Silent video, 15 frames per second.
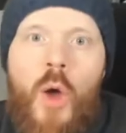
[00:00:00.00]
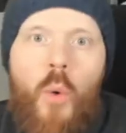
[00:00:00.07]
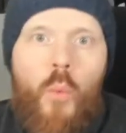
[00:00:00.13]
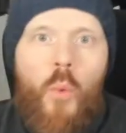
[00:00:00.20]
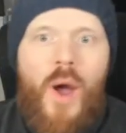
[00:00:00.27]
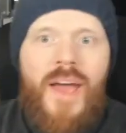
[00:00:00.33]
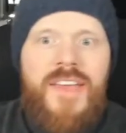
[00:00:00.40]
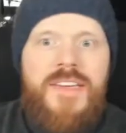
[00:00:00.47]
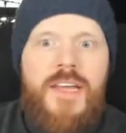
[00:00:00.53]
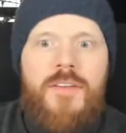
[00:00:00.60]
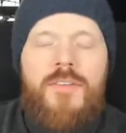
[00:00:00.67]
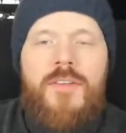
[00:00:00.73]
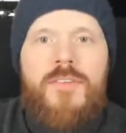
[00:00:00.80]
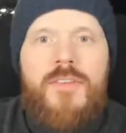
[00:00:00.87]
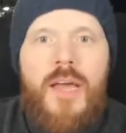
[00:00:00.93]
Why
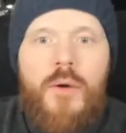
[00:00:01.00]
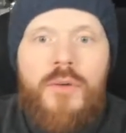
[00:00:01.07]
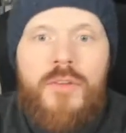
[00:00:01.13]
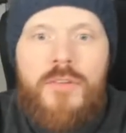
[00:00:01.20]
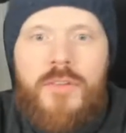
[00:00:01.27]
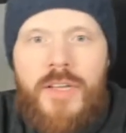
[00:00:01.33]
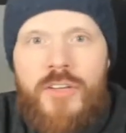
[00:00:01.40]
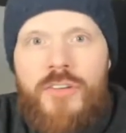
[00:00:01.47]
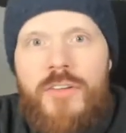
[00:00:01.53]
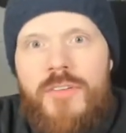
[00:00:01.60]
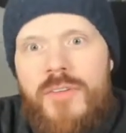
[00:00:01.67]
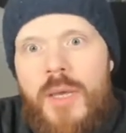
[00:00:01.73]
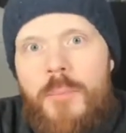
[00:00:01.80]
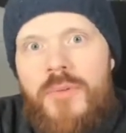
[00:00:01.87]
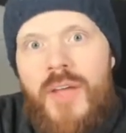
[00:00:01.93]
does the sound insulation
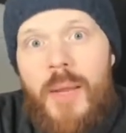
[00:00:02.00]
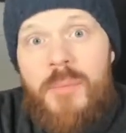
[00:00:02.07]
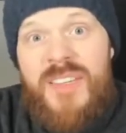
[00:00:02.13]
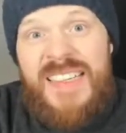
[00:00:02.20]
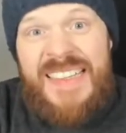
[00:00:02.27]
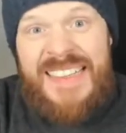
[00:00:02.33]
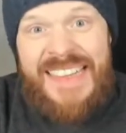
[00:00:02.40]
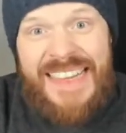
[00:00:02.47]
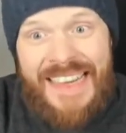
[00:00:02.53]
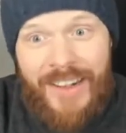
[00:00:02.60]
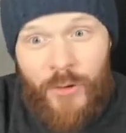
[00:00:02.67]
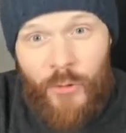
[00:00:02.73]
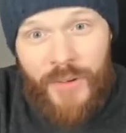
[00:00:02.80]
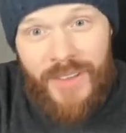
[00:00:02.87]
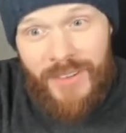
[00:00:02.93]
sometimes
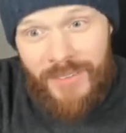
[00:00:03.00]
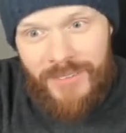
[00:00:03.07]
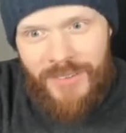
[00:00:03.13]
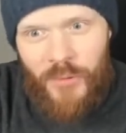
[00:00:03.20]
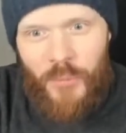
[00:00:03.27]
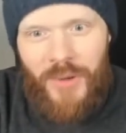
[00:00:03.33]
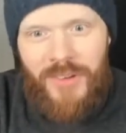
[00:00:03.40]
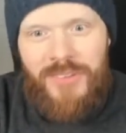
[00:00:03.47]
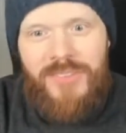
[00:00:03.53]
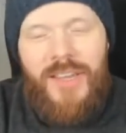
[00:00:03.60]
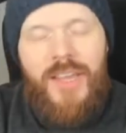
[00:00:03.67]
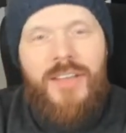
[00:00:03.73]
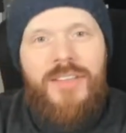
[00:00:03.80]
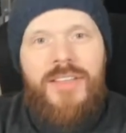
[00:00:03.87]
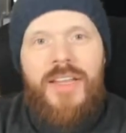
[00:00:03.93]
decrease when a
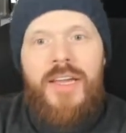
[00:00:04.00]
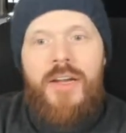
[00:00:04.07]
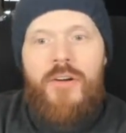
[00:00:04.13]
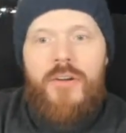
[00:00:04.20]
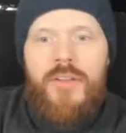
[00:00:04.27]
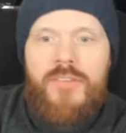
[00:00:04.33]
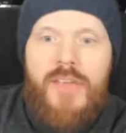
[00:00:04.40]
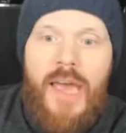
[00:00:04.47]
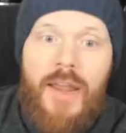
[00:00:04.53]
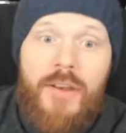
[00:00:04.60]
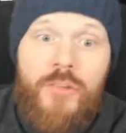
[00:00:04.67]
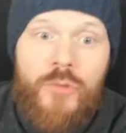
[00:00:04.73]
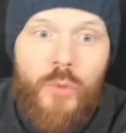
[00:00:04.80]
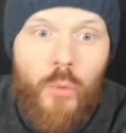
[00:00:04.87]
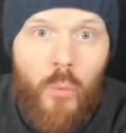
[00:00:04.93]
second layer is
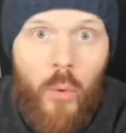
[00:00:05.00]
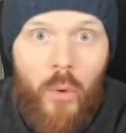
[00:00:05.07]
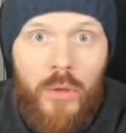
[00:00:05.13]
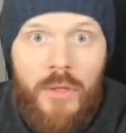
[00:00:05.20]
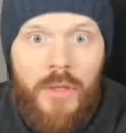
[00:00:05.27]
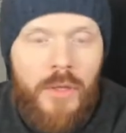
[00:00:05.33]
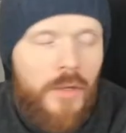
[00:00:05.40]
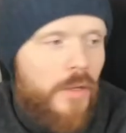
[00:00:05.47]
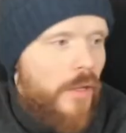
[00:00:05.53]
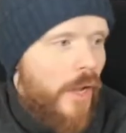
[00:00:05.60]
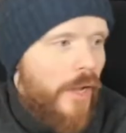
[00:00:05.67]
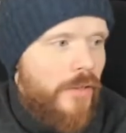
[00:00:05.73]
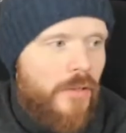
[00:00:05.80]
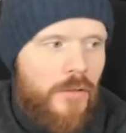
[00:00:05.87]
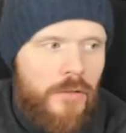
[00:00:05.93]
added to a wall?
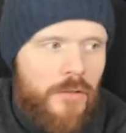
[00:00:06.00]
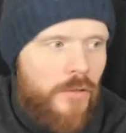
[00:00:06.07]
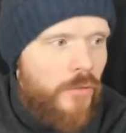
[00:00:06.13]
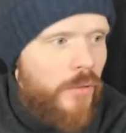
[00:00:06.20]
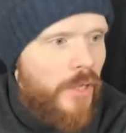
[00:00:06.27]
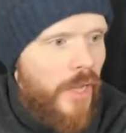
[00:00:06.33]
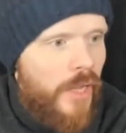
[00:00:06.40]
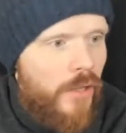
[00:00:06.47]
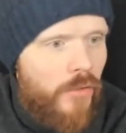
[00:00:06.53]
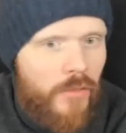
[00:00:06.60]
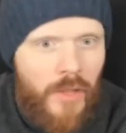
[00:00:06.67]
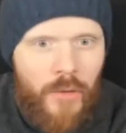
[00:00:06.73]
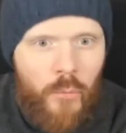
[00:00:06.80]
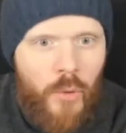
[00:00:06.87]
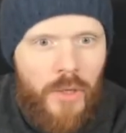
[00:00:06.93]
I did a Q&A on
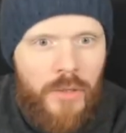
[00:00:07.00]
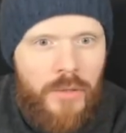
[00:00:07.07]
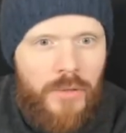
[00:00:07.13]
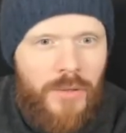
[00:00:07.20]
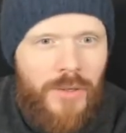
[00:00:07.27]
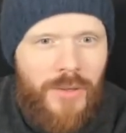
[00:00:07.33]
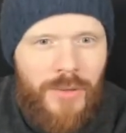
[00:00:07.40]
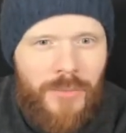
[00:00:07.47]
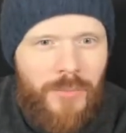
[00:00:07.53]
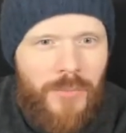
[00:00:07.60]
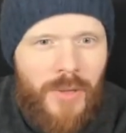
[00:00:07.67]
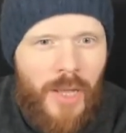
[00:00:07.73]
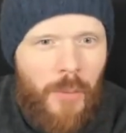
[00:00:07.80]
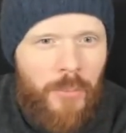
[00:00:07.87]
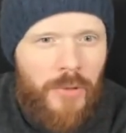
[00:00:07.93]
that one a uh,
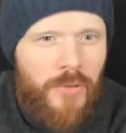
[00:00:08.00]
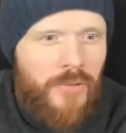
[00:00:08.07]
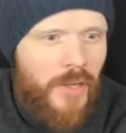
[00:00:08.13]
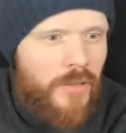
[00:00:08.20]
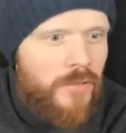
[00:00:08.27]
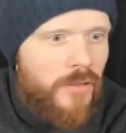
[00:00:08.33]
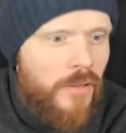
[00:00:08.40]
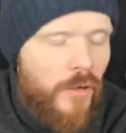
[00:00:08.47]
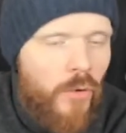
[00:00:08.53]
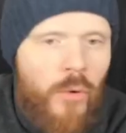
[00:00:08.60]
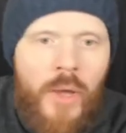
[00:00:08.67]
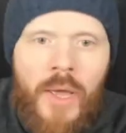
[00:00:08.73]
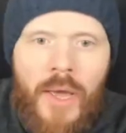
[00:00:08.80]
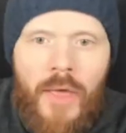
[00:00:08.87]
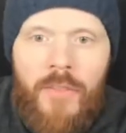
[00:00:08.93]
couple of days ago,
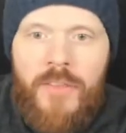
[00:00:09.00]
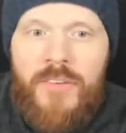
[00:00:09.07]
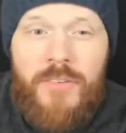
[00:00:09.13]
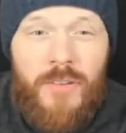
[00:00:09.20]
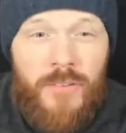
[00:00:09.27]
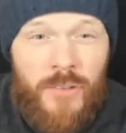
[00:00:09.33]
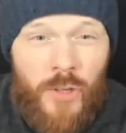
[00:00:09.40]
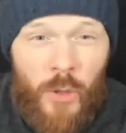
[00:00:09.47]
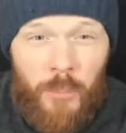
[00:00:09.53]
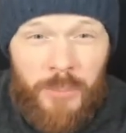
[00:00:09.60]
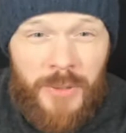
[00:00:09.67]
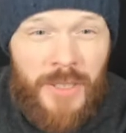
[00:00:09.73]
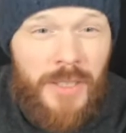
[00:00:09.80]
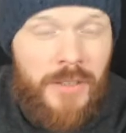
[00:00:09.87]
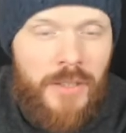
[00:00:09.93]
and this is
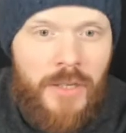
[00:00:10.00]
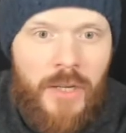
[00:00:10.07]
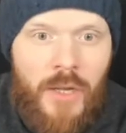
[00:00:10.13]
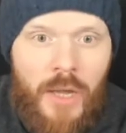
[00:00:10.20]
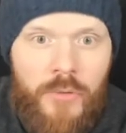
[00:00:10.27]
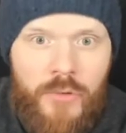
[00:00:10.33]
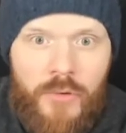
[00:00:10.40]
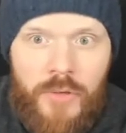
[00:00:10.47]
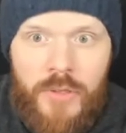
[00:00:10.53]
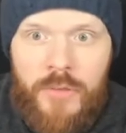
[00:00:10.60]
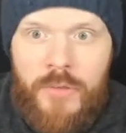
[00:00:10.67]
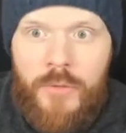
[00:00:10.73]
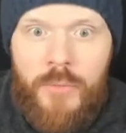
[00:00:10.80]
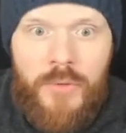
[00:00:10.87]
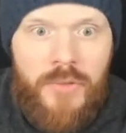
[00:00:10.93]
completely
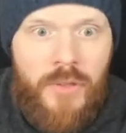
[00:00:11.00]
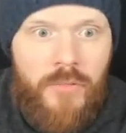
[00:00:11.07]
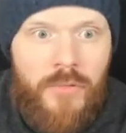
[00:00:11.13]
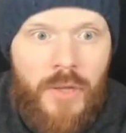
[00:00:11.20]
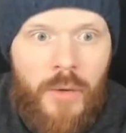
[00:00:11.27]
counterintuitive.